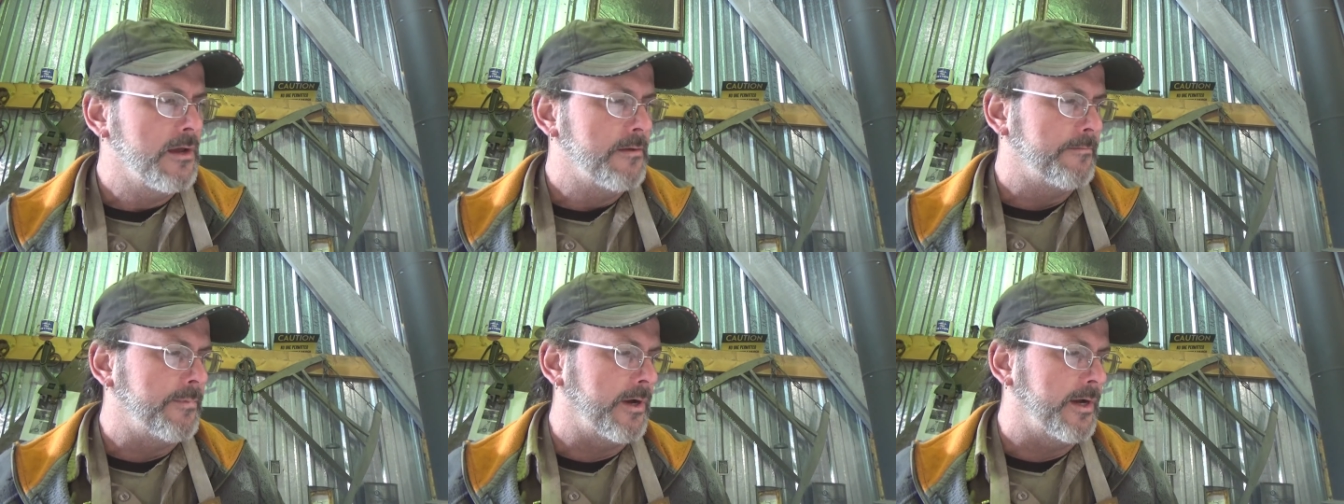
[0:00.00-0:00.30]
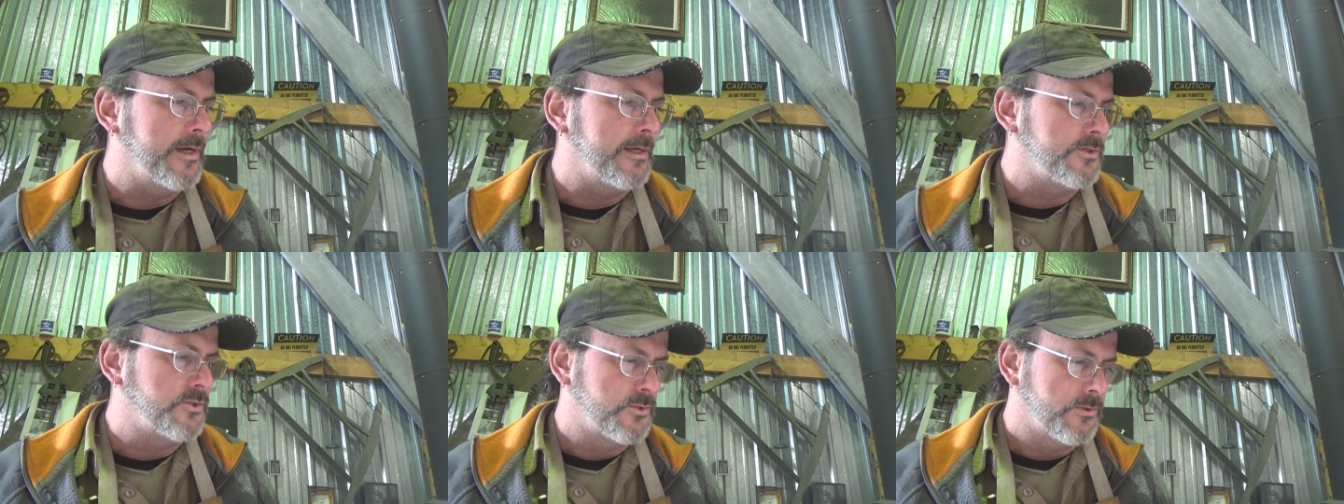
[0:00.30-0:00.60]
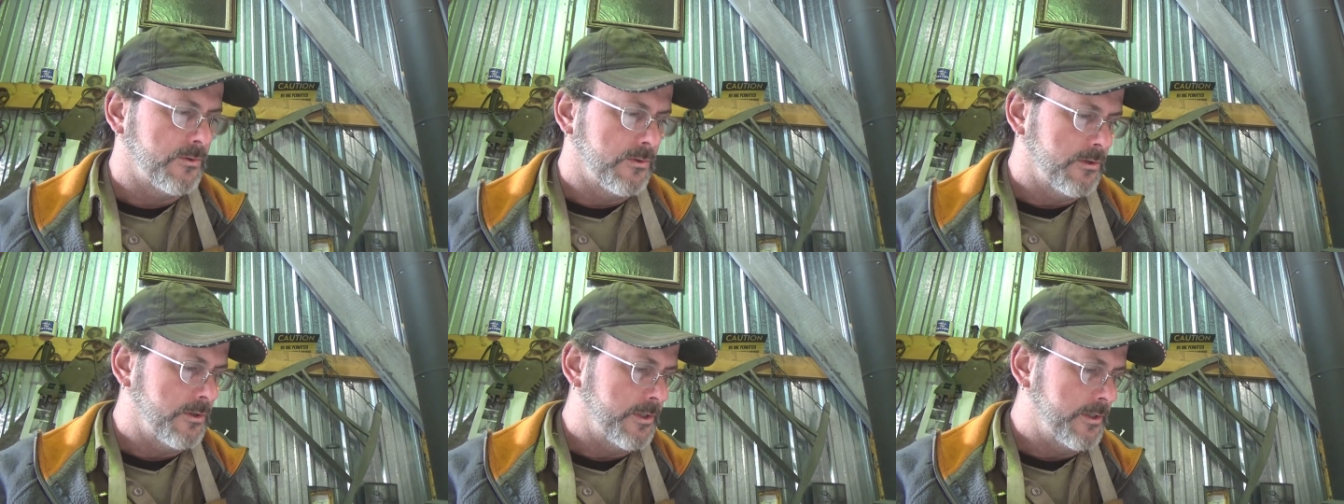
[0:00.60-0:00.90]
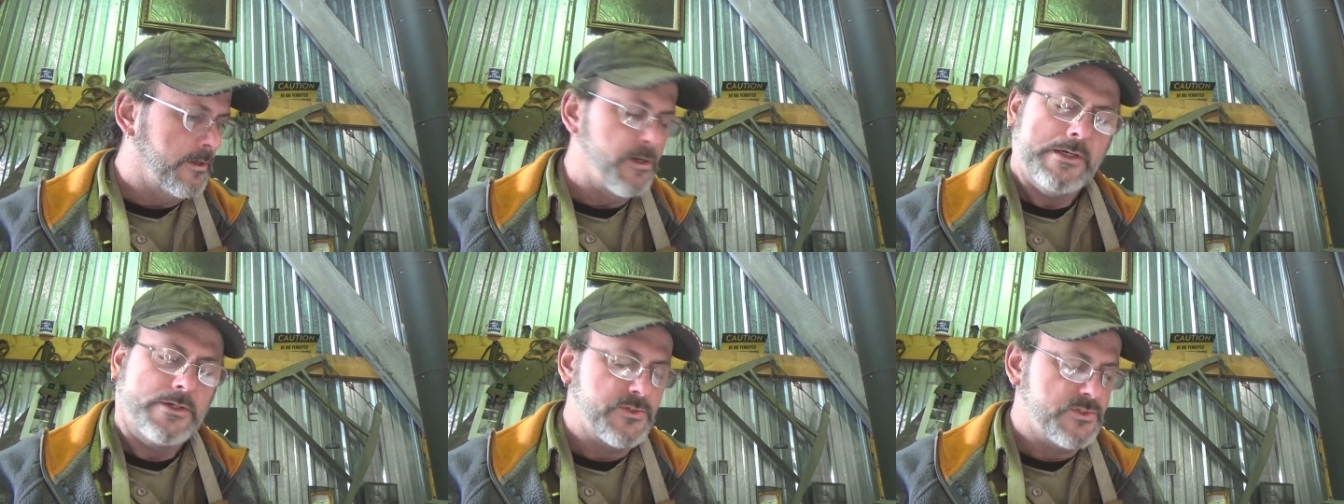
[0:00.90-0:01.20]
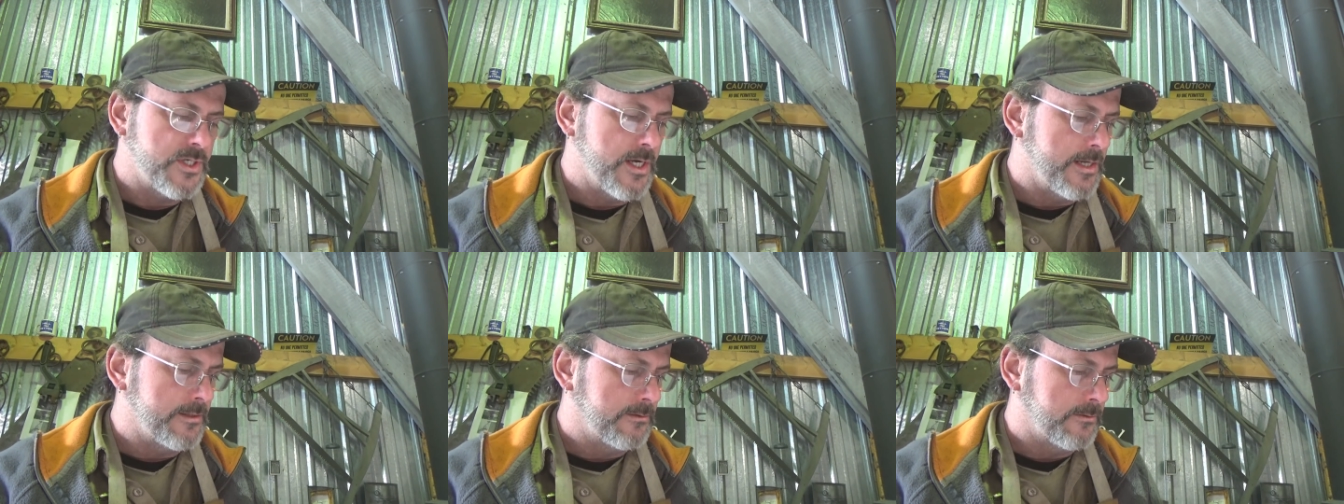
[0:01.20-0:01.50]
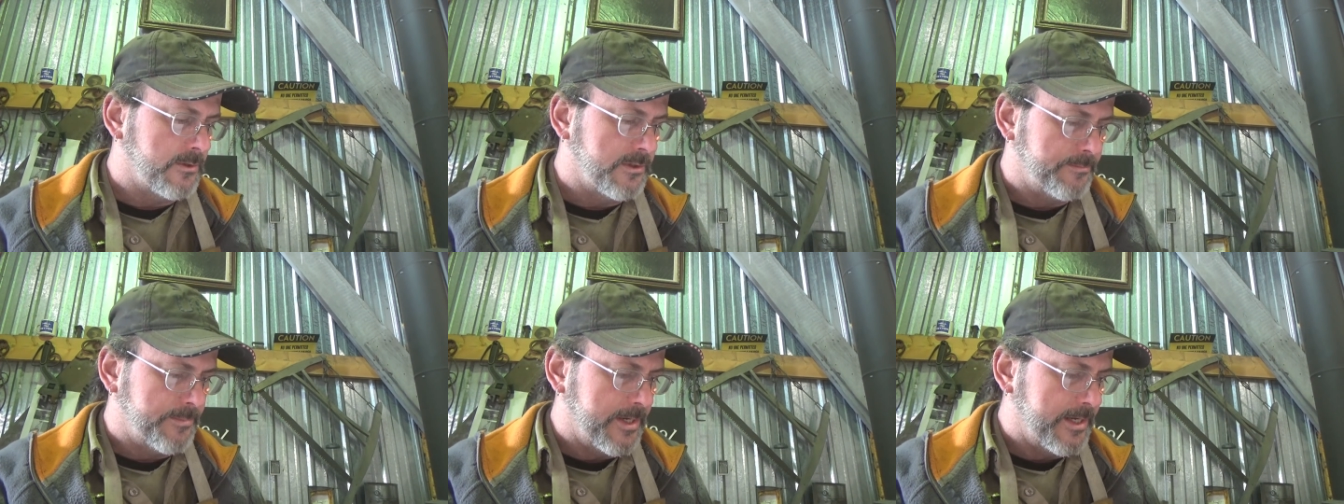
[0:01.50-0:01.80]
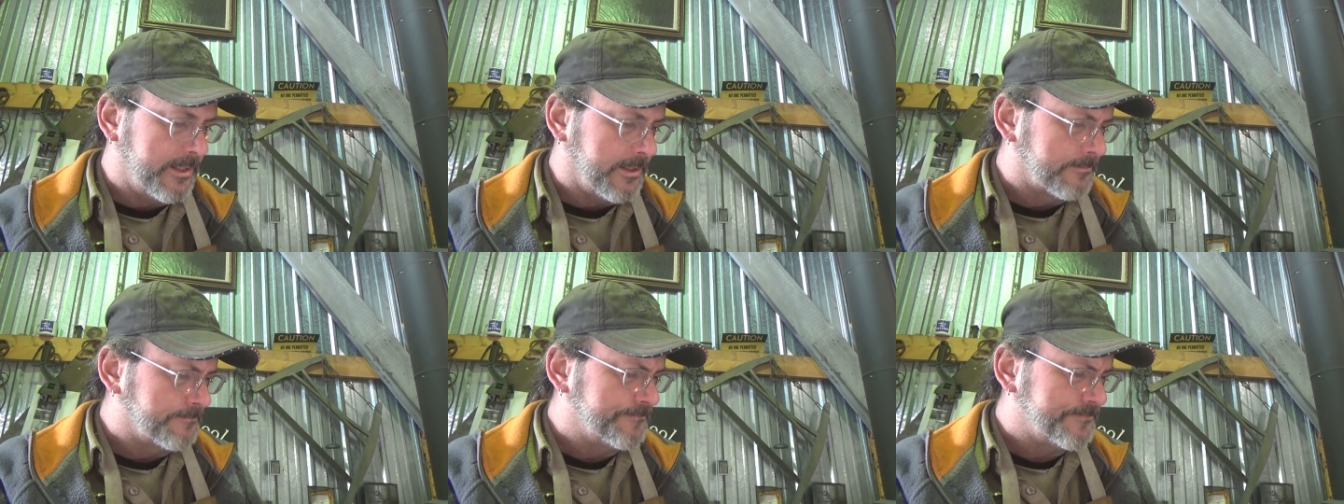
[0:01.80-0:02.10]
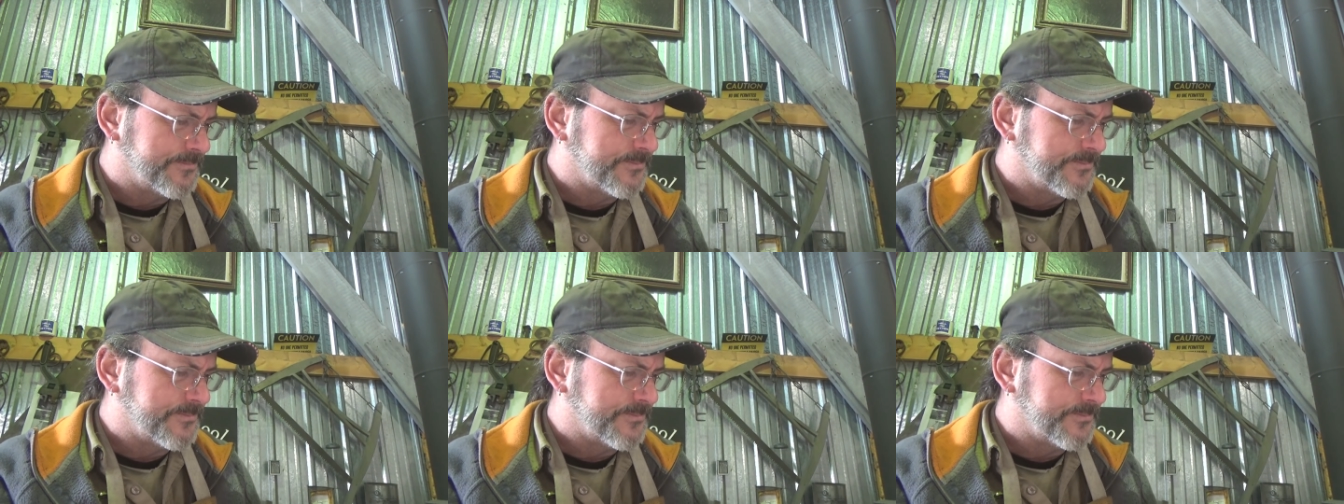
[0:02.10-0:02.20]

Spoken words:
by John Lord Bacon.